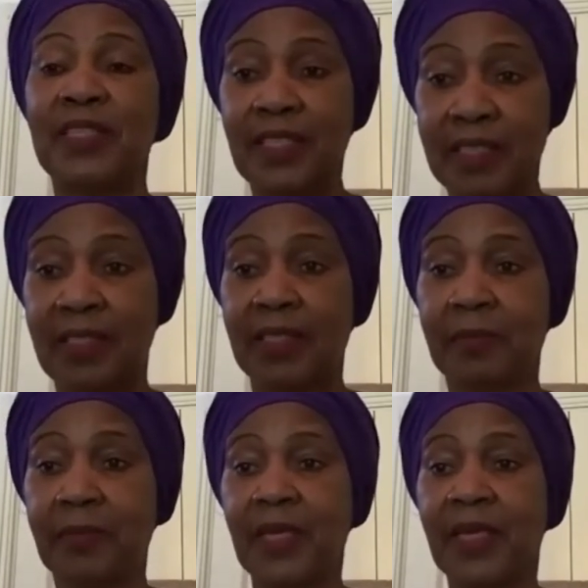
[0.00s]

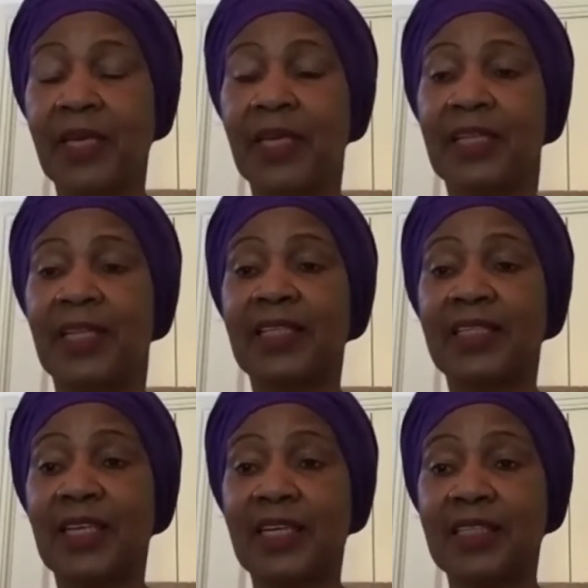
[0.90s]
system that,
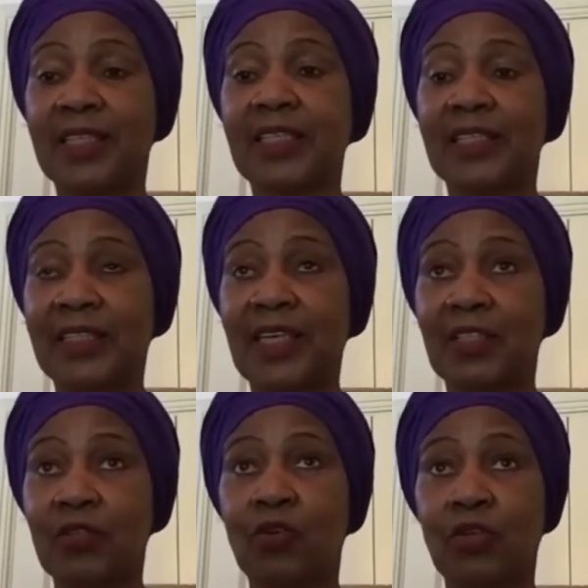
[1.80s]
that, that
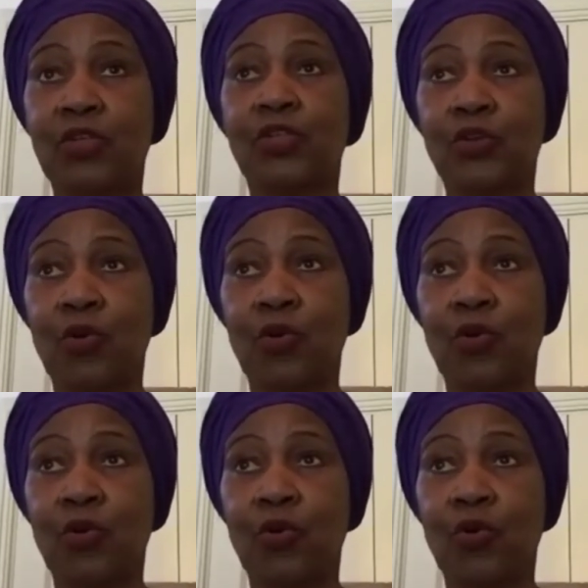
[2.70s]
does not show
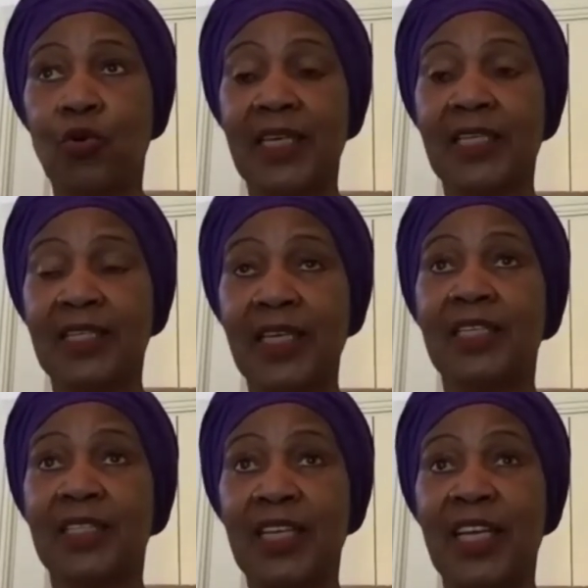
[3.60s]
that it
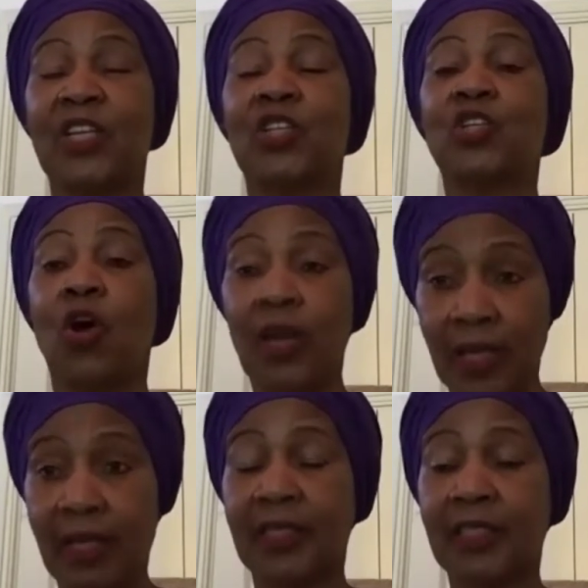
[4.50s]
is
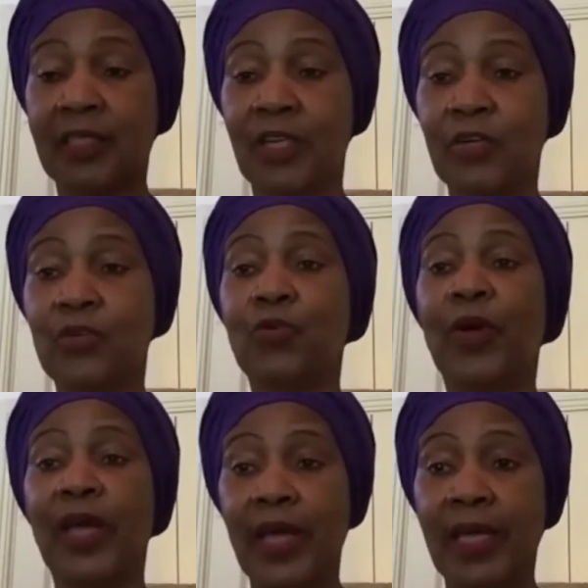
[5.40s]
intolerant
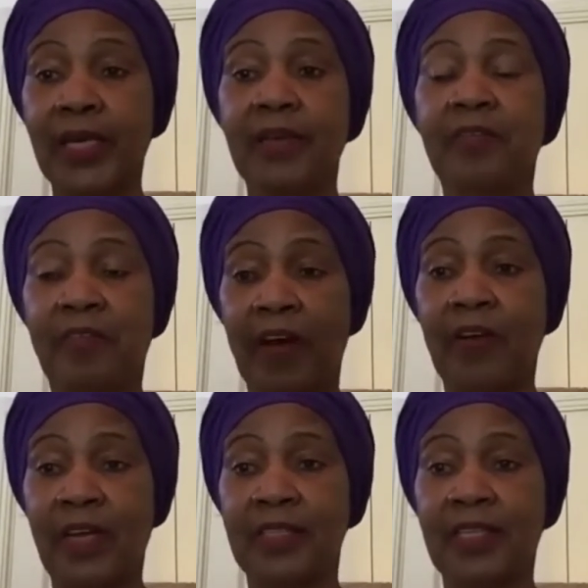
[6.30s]
to any
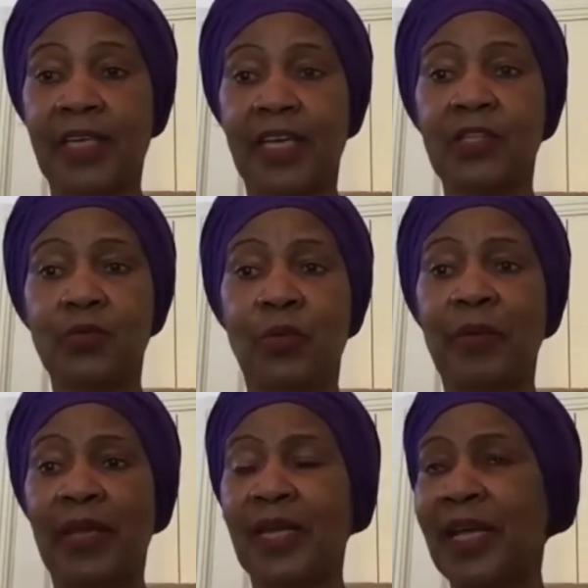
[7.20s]
violence against
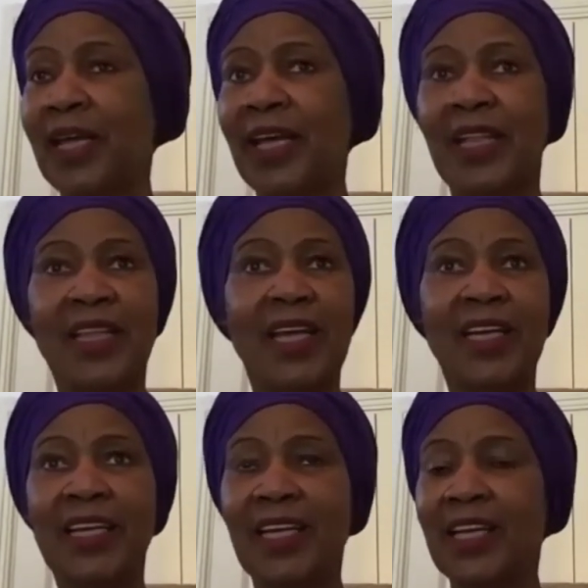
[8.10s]
women,
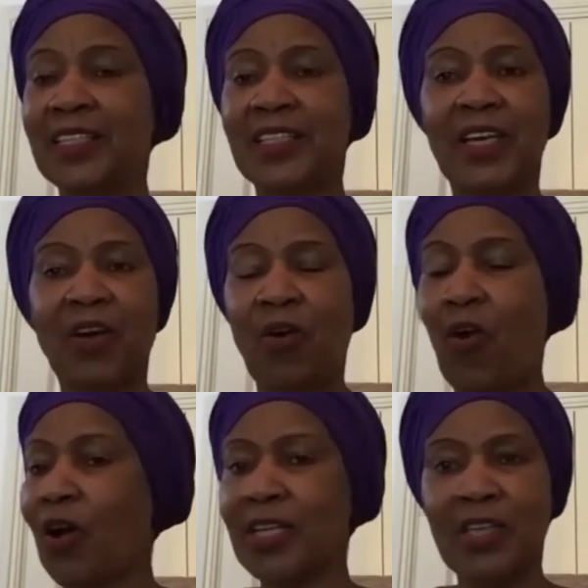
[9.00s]
then it's a
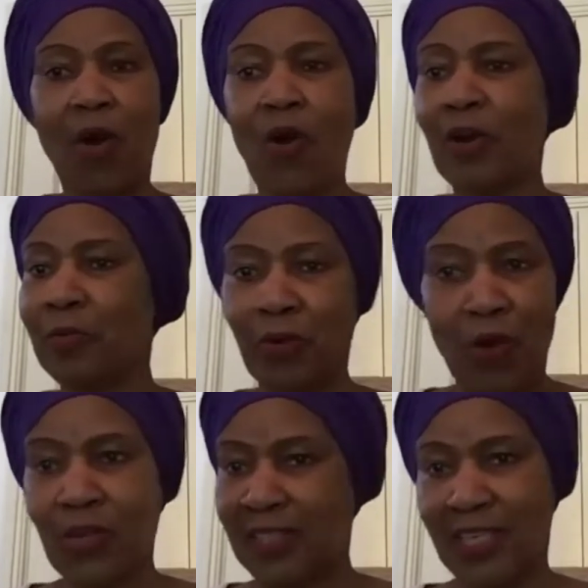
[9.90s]
it's a horrible
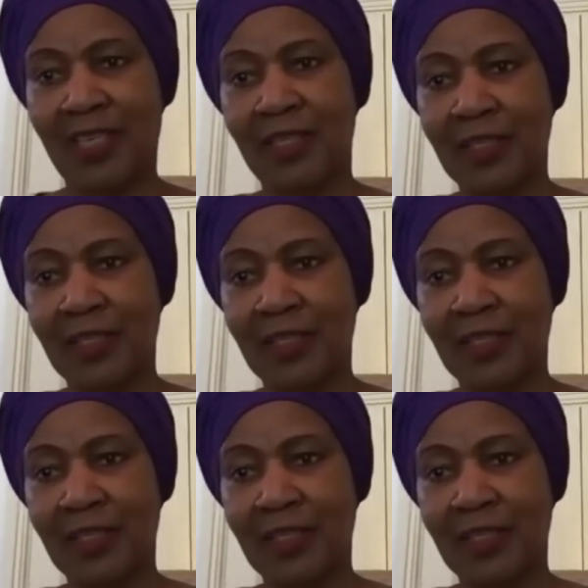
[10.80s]
cocktail.